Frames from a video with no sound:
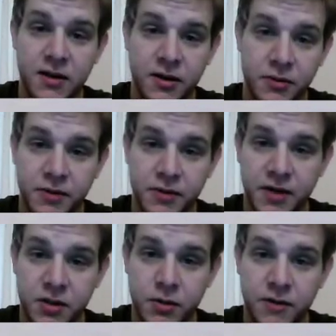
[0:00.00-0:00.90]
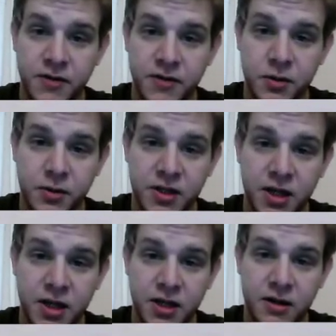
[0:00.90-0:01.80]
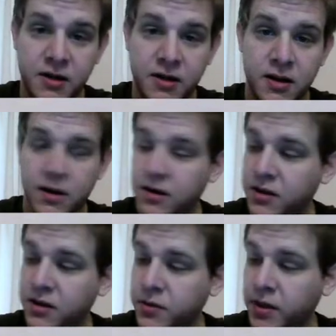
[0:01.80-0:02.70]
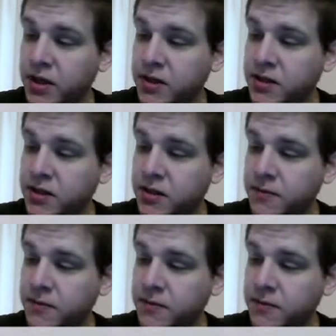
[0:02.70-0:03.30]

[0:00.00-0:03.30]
3 divides 12. This one is not. This one is.